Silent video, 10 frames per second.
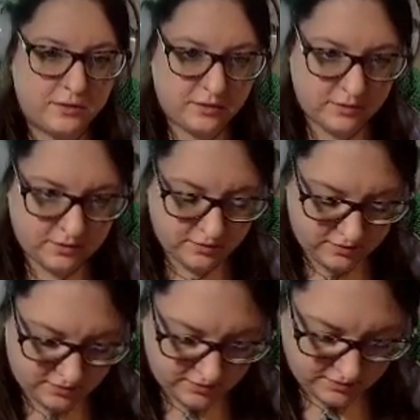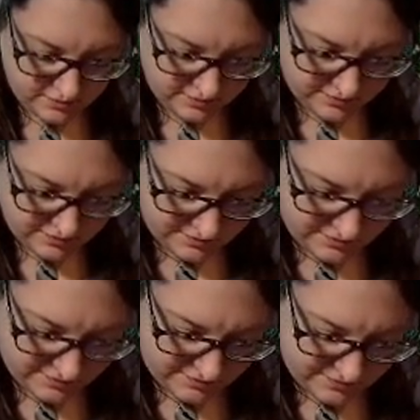
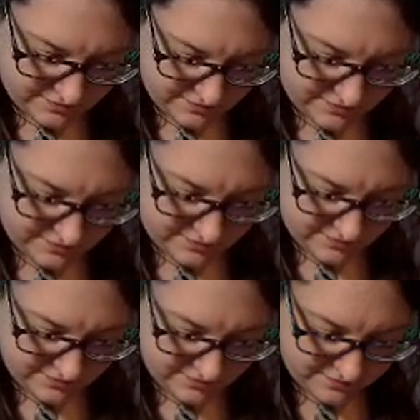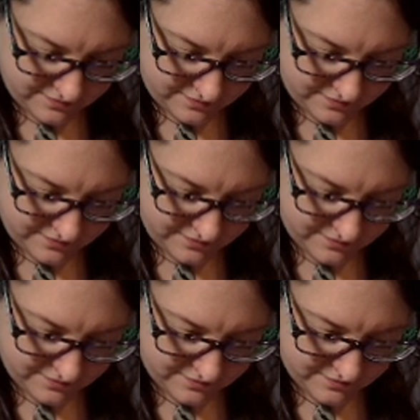
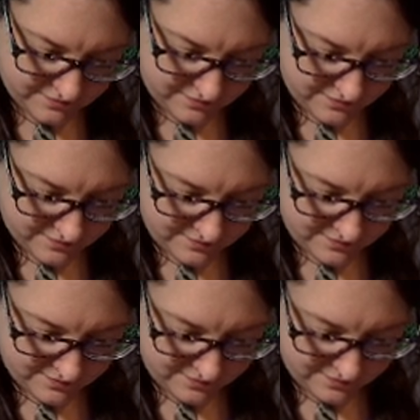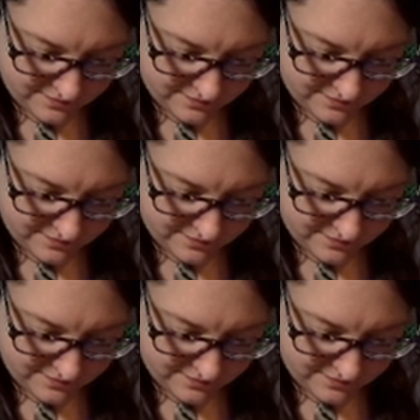(silence)